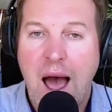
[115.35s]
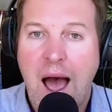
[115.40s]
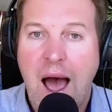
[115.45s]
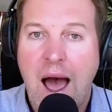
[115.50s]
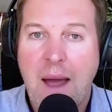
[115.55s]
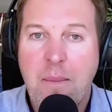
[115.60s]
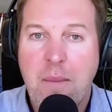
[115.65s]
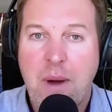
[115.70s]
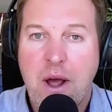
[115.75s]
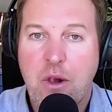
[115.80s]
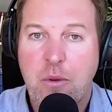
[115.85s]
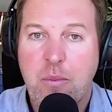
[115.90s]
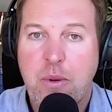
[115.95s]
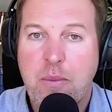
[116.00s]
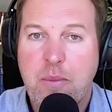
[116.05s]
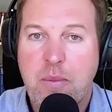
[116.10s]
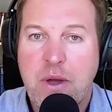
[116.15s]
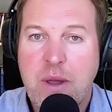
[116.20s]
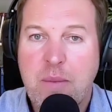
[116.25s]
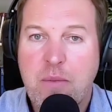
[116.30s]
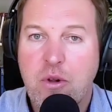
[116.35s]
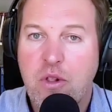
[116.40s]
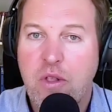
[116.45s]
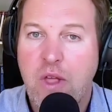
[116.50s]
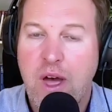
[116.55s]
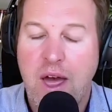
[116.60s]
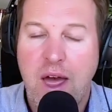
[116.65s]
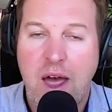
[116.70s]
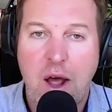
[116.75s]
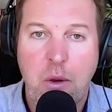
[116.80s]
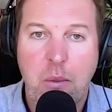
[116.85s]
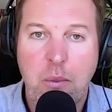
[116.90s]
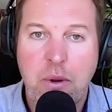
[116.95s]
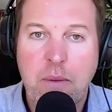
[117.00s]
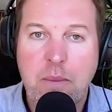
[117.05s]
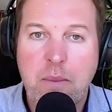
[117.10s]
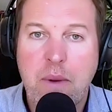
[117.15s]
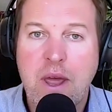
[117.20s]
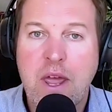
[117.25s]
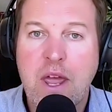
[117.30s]
I'm helping people, they're
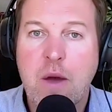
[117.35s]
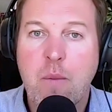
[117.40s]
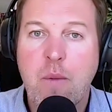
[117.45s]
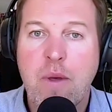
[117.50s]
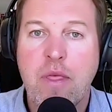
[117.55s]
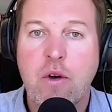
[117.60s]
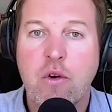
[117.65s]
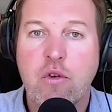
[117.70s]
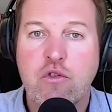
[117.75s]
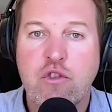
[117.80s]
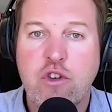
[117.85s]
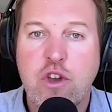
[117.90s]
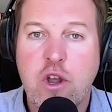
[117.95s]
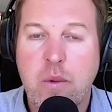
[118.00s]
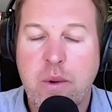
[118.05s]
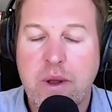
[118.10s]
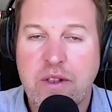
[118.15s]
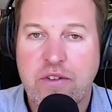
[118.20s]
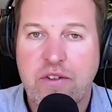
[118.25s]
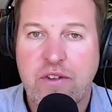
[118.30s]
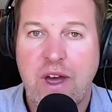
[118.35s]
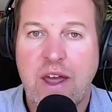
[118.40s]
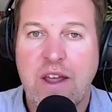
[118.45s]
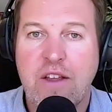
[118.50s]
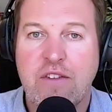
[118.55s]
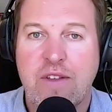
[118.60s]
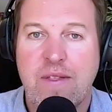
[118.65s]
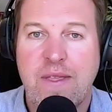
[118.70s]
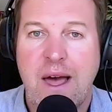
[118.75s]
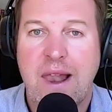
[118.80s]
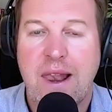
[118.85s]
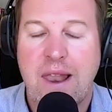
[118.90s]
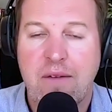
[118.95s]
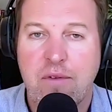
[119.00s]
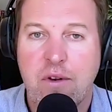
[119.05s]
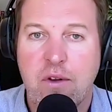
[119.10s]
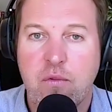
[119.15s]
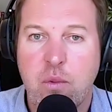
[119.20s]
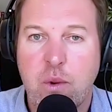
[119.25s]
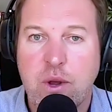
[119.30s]
helping me. And with those new insights and that
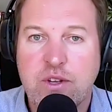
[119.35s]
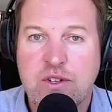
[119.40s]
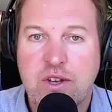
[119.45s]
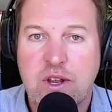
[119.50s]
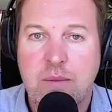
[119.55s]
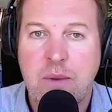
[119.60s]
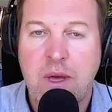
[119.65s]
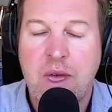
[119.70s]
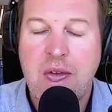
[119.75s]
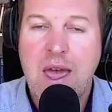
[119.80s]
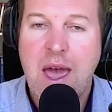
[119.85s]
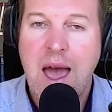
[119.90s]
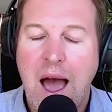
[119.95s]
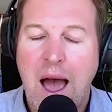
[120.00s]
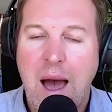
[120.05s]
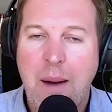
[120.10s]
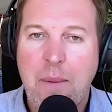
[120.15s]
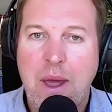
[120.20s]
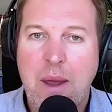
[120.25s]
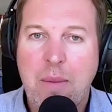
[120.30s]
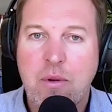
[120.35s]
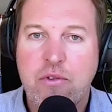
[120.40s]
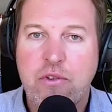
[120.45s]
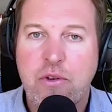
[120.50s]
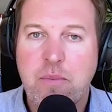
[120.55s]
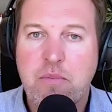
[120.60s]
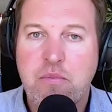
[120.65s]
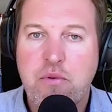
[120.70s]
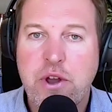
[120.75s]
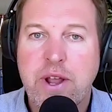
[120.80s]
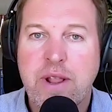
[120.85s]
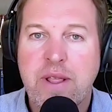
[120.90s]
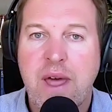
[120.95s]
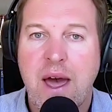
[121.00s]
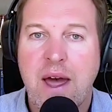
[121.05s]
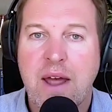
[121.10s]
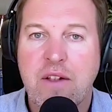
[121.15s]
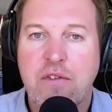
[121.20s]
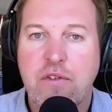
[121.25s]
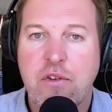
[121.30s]
level of wisdom, I'm able to bring
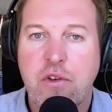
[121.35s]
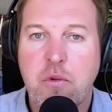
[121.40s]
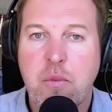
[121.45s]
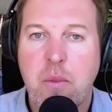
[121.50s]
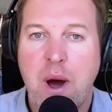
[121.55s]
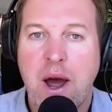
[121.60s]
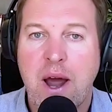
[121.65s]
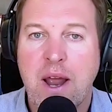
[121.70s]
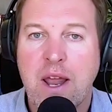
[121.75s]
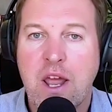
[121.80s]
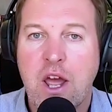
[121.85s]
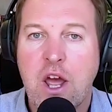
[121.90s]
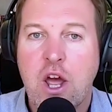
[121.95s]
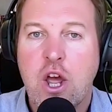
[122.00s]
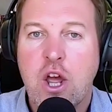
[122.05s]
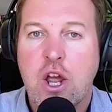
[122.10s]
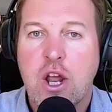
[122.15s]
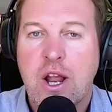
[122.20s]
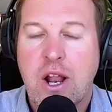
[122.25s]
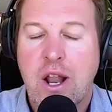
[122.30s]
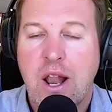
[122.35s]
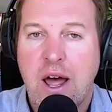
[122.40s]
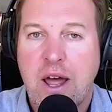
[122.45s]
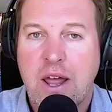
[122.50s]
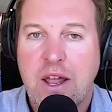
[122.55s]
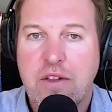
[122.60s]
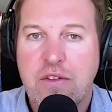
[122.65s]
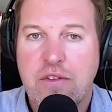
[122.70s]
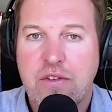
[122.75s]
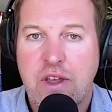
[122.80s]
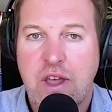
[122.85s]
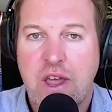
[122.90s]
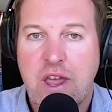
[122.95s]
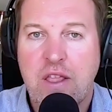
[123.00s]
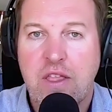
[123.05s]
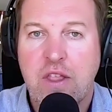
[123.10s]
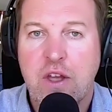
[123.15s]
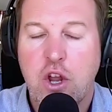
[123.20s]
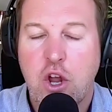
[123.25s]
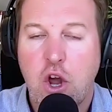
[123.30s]
that to my clients
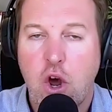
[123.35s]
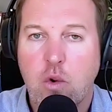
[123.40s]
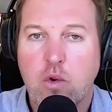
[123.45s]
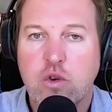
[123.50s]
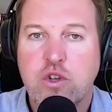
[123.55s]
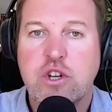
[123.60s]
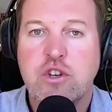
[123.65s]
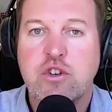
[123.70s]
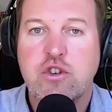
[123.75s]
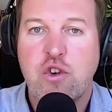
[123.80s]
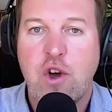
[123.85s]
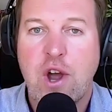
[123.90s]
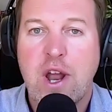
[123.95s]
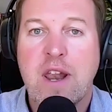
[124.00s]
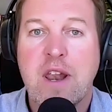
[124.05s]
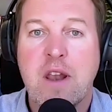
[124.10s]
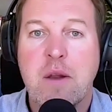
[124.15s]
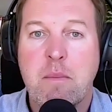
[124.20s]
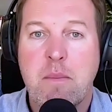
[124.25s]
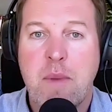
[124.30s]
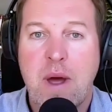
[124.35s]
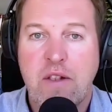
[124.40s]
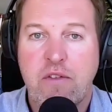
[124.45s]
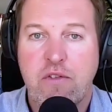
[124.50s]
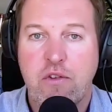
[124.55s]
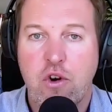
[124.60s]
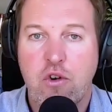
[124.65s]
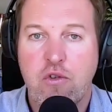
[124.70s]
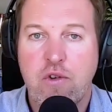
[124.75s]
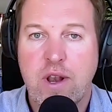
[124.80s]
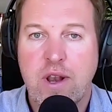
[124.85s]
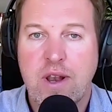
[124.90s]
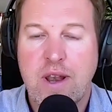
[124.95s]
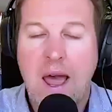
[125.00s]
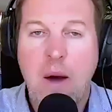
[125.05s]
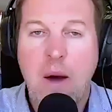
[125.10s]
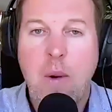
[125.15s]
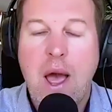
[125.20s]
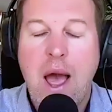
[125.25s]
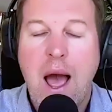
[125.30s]
in the coaching, training, and mentoring.
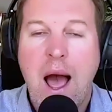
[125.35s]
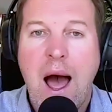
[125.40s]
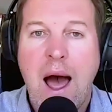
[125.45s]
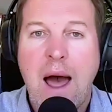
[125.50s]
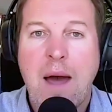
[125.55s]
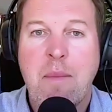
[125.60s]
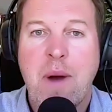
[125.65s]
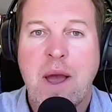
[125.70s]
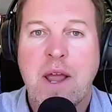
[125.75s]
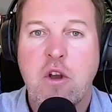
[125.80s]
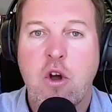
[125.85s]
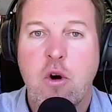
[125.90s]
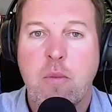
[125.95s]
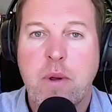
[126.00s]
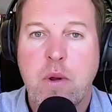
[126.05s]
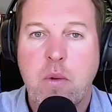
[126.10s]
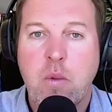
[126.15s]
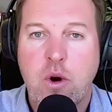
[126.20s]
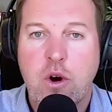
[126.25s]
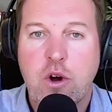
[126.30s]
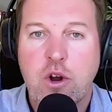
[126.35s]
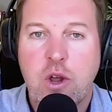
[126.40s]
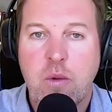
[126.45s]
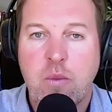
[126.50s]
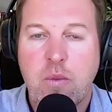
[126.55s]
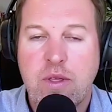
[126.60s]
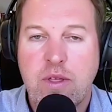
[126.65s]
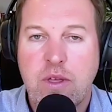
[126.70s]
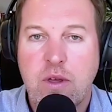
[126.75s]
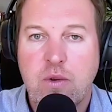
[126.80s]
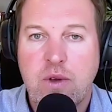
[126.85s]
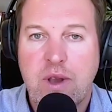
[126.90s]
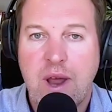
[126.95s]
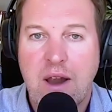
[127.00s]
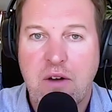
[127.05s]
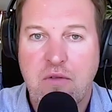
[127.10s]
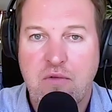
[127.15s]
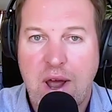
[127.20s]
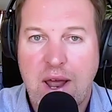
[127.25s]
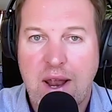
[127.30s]
Now, I might not be working with you
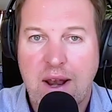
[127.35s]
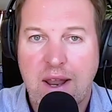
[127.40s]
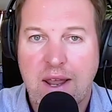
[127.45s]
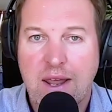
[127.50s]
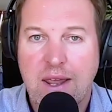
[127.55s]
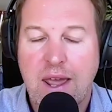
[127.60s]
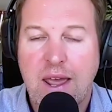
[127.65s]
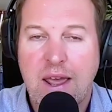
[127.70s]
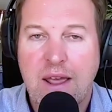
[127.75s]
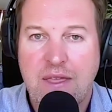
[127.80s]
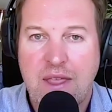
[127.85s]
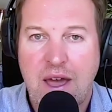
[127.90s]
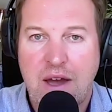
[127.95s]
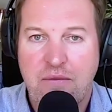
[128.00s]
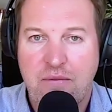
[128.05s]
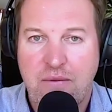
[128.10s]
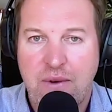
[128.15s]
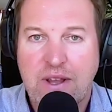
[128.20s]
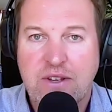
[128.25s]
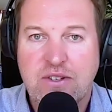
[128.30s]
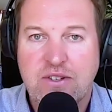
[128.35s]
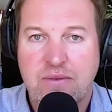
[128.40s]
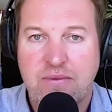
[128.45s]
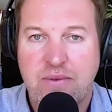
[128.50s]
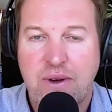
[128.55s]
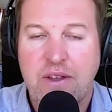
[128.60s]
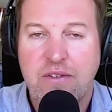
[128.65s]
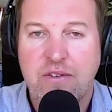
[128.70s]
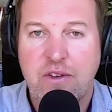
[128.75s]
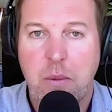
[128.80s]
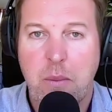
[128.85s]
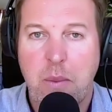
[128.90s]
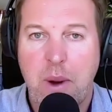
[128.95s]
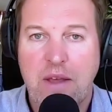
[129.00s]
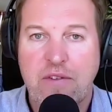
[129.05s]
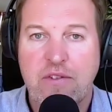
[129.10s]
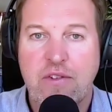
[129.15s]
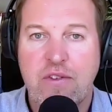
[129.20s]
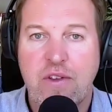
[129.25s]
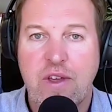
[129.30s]
directly in that face-to-face
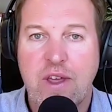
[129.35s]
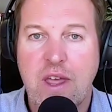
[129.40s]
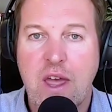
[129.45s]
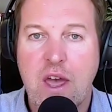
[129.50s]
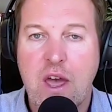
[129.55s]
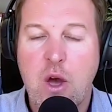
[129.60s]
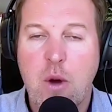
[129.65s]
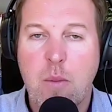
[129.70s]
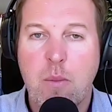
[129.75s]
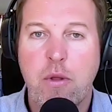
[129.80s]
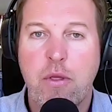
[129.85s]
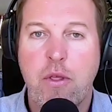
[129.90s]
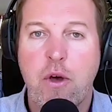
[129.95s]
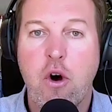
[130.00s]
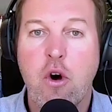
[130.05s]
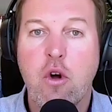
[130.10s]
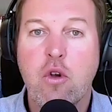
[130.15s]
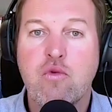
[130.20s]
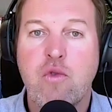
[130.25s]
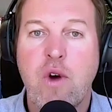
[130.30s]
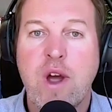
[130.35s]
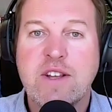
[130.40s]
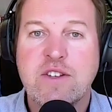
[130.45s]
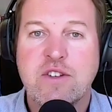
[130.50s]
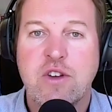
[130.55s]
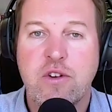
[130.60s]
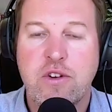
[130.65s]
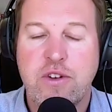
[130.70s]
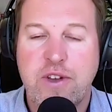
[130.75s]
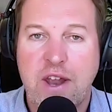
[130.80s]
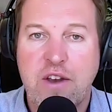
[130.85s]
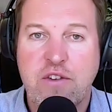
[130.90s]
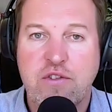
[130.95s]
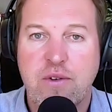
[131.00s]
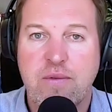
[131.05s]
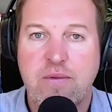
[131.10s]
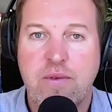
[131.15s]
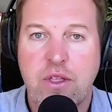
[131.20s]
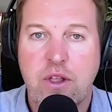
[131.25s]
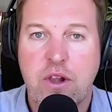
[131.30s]
capacity, but the whole raison
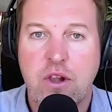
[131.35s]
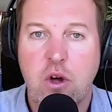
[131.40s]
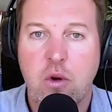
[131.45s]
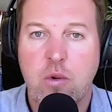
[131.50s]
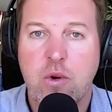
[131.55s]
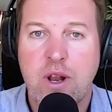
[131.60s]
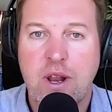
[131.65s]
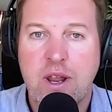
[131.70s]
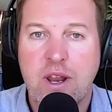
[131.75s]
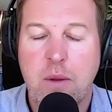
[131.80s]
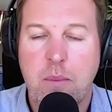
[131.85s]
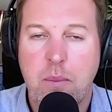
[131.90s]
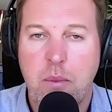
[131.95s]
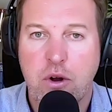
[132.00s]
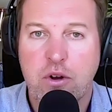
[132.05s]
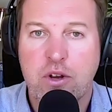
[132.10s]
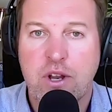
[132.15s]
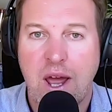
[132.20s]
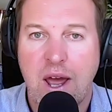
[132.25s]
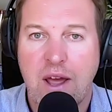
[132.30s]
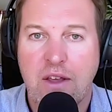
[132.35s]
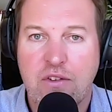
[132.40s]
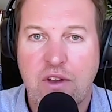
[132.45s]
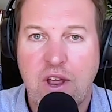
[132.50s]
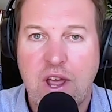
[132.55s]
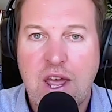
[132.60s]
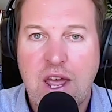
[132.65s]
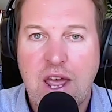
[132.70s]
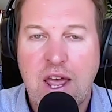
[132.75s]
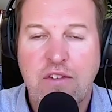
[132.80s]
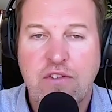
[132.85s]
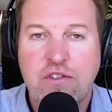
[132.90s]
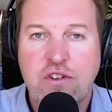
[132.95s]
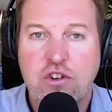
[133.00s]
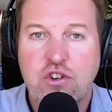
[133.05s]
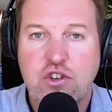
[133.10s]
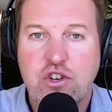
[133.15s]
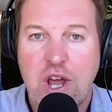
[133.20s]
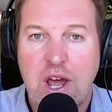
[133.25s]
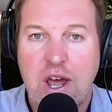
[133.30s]
d'etre for the Lonely Leader podcast is to
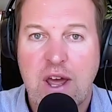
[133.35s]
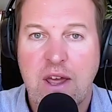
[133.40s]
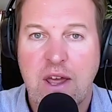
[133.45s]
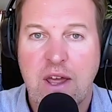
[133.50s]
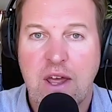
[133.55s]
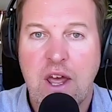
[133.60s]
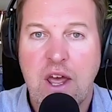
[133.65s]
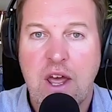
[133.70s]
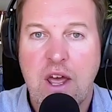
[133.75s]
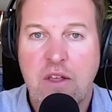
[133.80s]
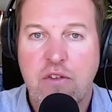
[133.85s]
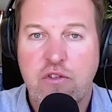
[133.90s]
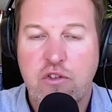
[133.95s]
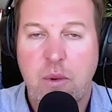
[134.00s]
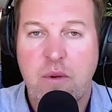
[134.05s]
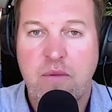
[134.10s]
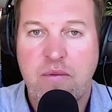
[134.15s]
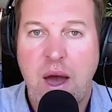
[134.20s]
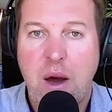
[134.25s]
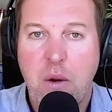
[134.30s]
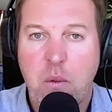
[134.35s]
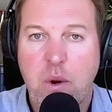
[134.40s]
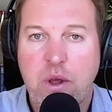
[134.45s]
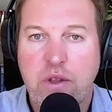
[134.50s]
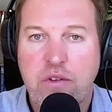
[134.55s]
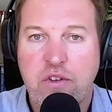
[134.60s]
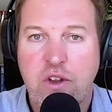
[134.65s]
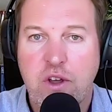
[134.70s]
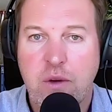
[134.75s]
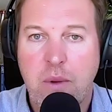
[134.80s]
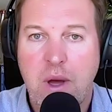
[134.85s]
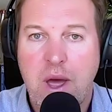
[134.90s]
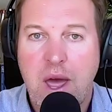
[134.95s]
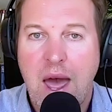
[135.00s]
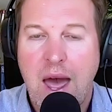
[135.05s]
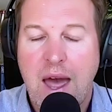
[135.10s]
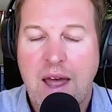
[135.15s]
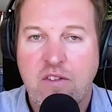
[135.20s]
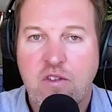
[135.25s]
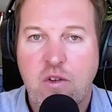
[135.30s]
share some of that wisdom
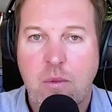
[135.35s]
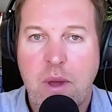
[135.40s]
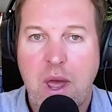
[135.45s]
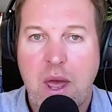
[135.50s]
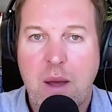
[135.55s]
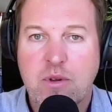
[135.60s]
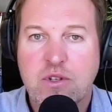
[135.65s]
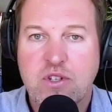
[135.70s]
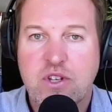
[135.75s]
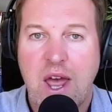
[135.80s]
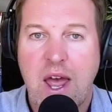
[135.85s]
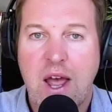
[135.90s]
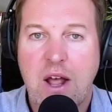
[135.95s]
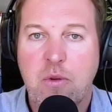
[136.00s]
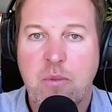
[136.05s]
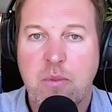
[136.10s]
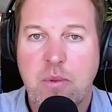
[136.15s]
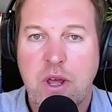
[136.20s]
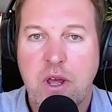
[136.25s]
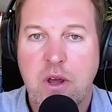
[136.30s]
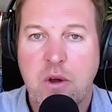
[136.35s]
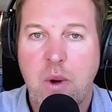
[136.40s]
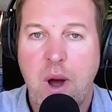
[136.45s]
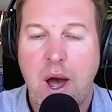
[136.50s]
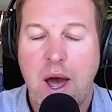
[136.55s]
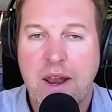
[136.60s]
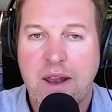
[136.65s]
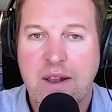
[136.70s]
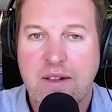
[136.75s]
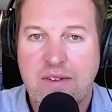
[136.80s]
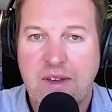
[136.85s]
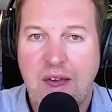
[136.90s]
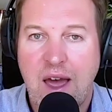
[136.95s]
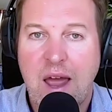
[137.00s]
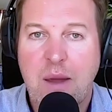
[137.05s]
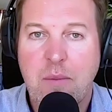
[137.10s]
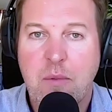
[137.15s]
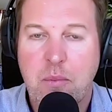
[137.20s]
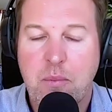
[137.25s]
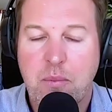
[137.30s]
and to be able to help you at a
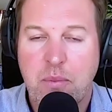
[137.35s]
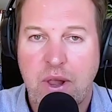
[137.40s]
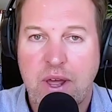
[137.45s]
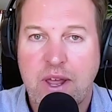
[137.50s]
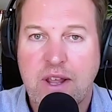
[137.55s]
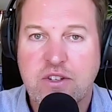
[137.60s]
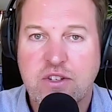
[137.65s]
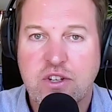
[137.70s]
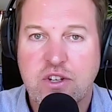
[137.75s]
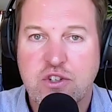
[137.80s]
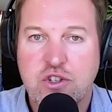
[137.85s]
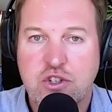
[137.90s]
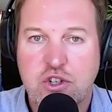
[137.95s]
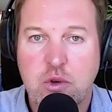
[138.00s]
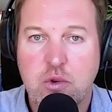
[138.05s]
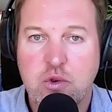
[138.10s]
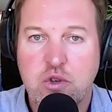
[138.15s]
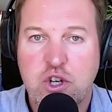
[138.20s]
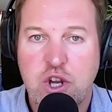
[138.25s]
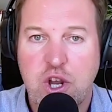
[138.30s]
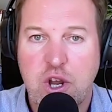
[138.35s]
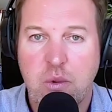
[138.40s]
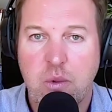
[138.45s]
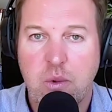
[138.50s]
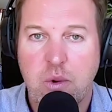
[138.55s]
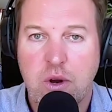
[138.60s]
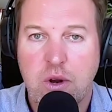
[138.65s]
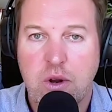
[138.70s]
time and place that suits you.